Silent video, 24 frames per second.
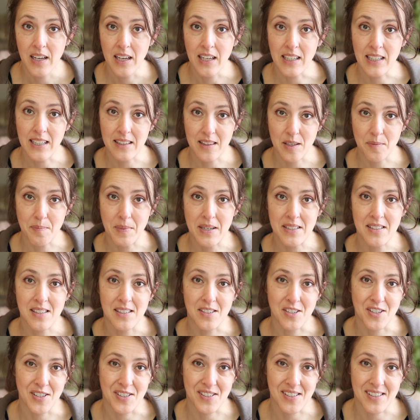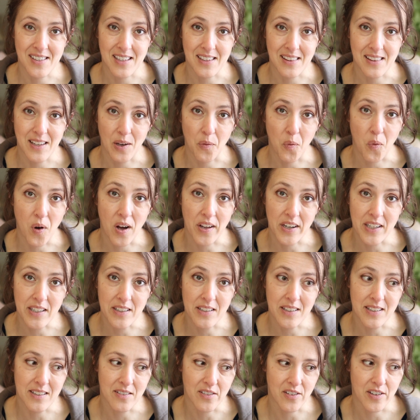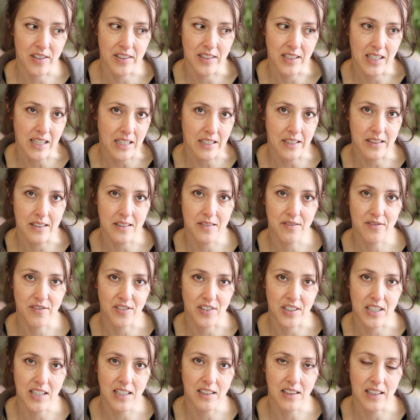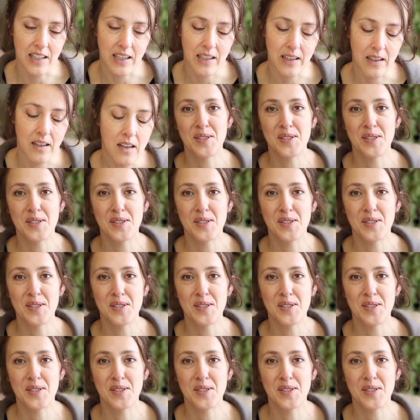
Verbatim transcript: and get the messages that they wanted or needed for healing.